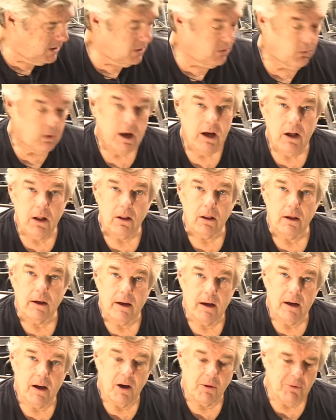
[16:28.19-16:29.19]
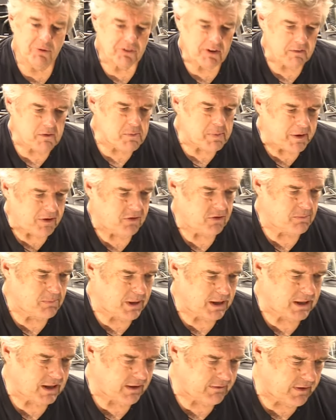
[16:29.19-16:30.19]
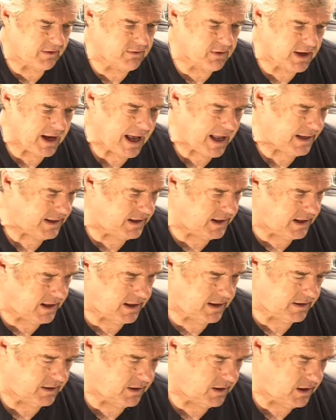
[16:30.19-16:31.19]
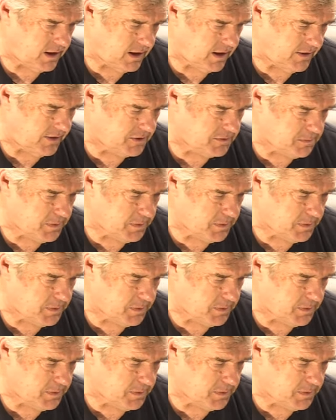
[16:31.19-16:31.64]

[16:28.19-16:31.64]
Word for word: Well, almost every piece of metal I've ever gotten in uh, that's